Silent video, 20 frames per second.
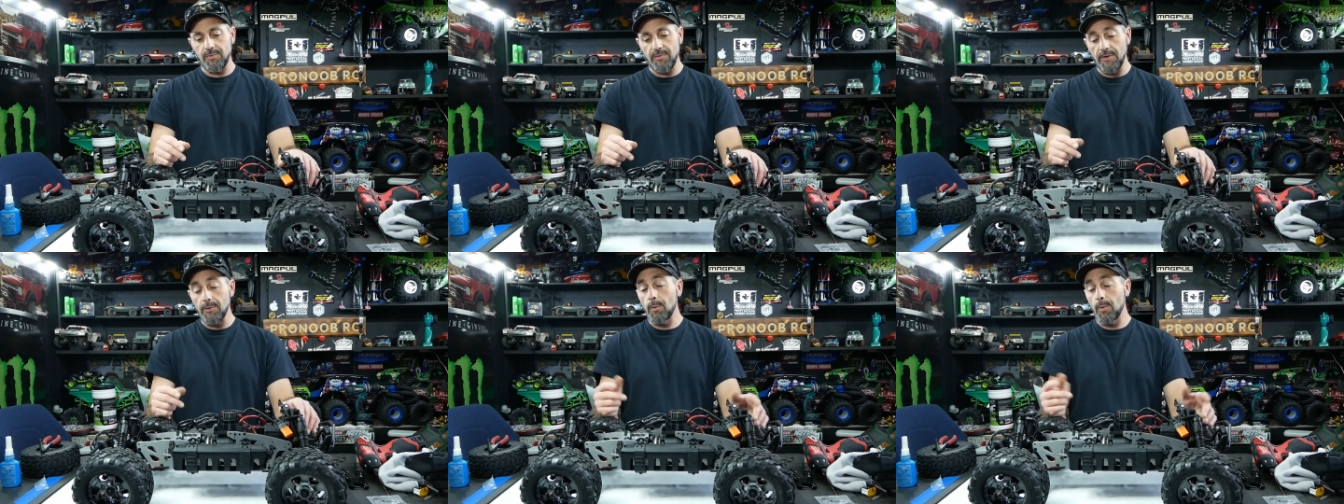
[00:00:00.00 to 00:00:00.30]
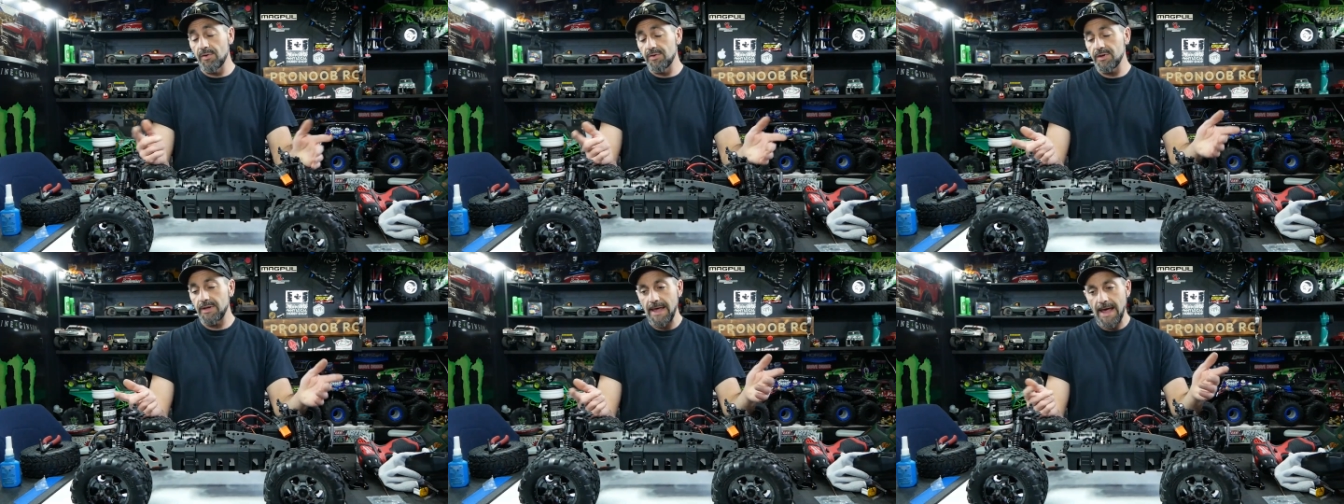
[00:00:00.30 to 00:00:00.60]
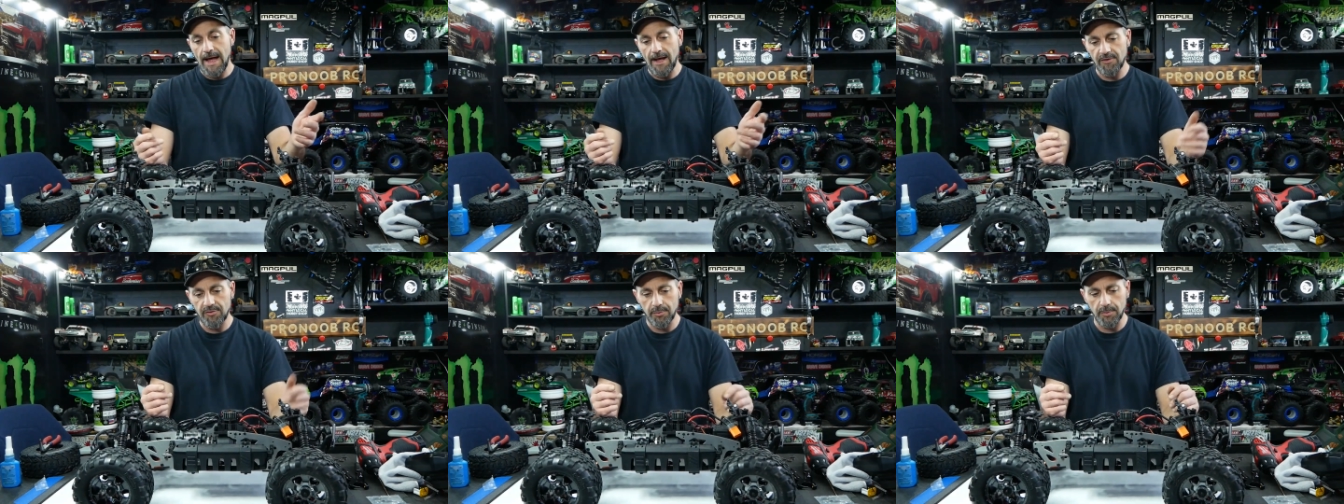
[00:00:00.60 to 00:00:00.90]
There was a
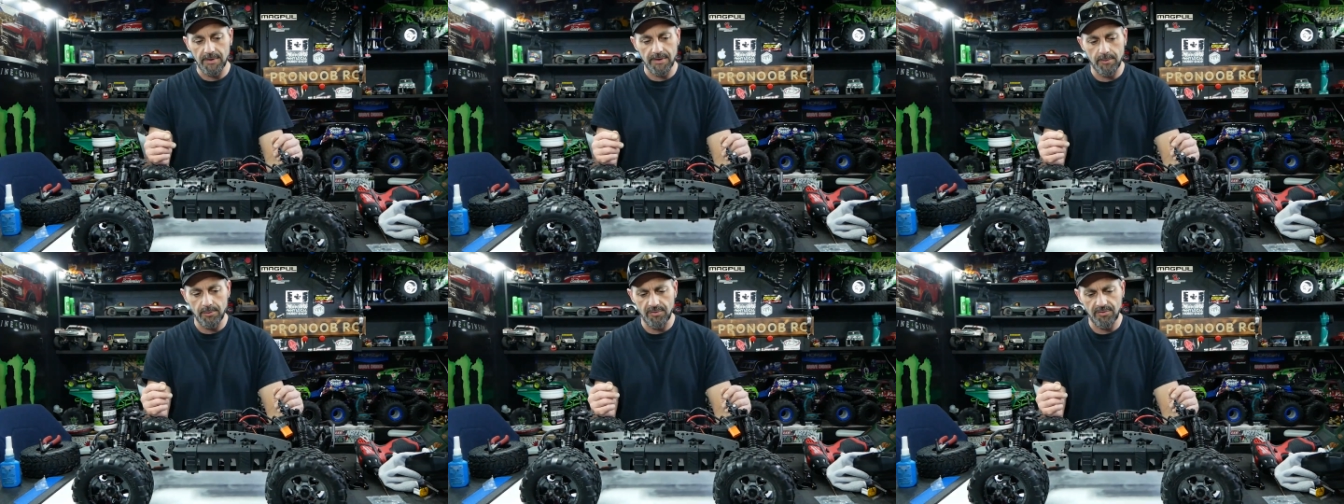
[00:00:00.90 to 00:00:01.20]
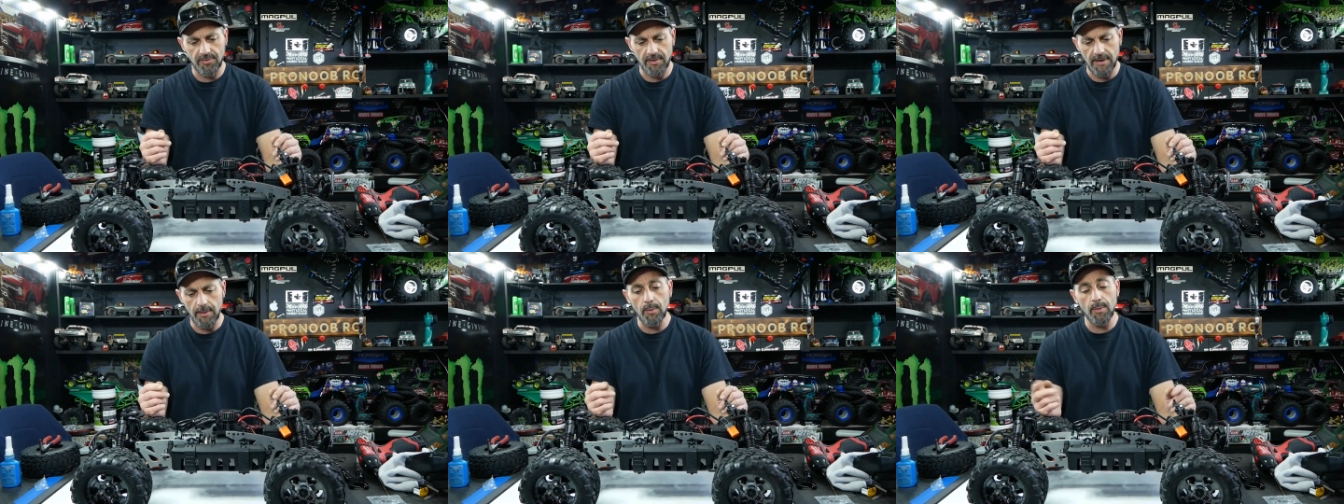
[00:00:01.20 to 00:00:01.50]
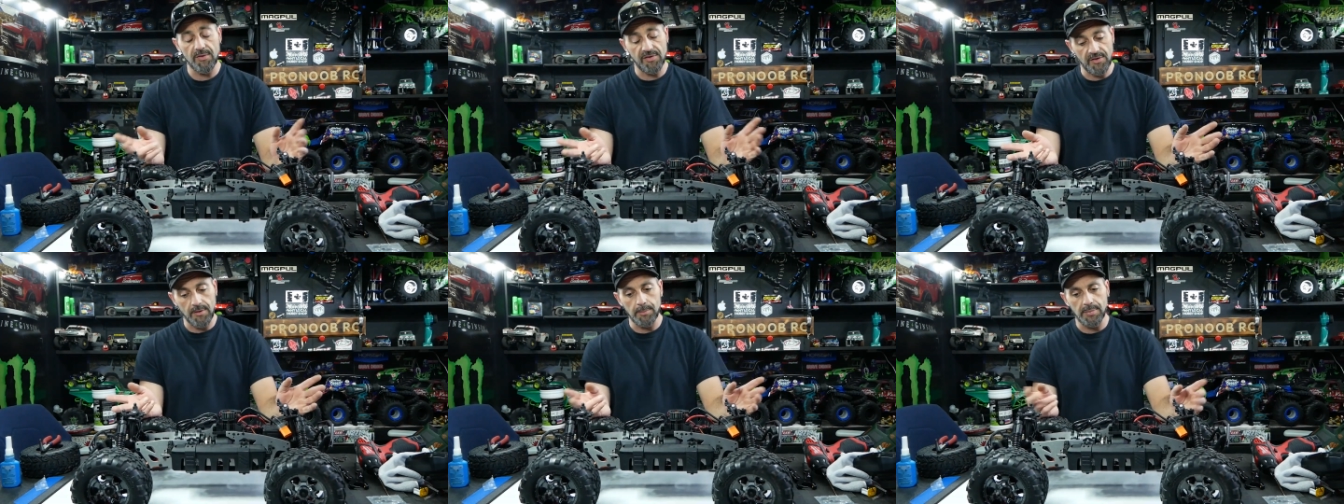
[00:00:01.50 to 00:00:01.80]
gas one, it
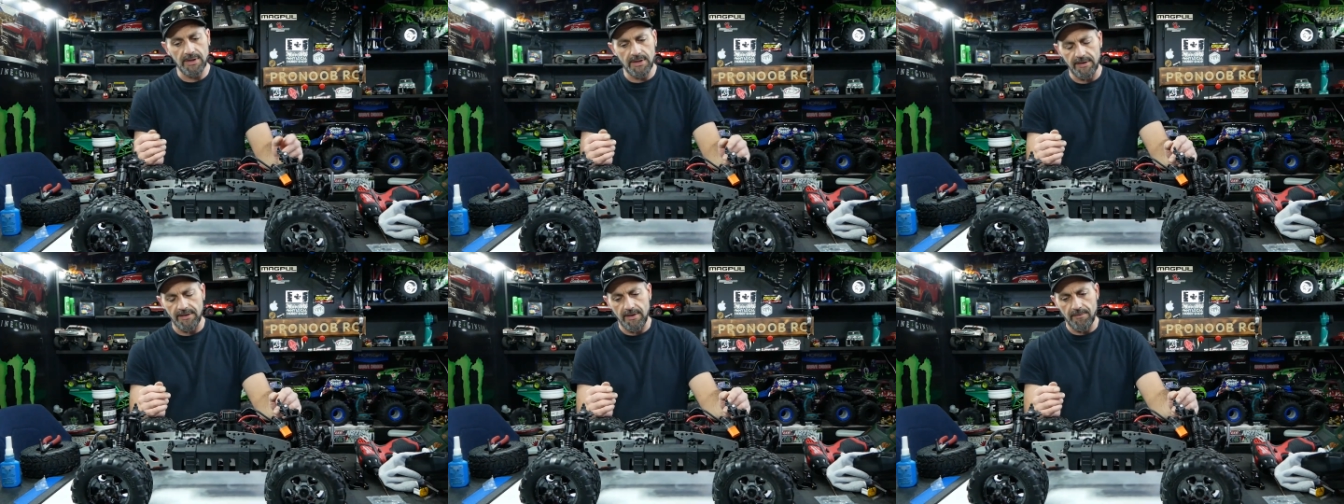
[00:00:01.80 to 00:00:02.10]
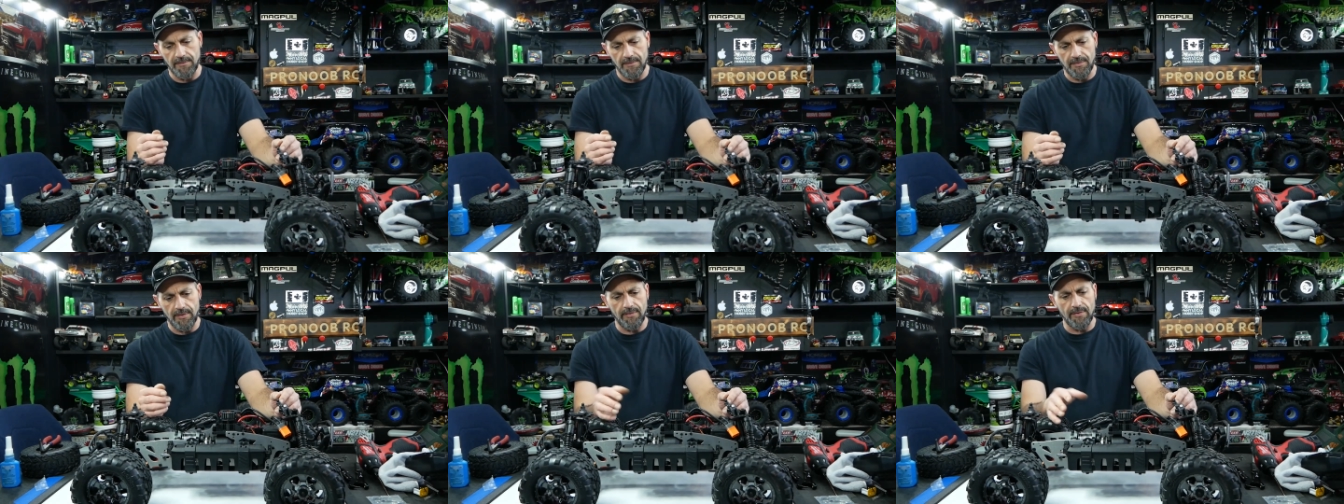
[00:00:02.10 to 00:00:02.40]
was completely different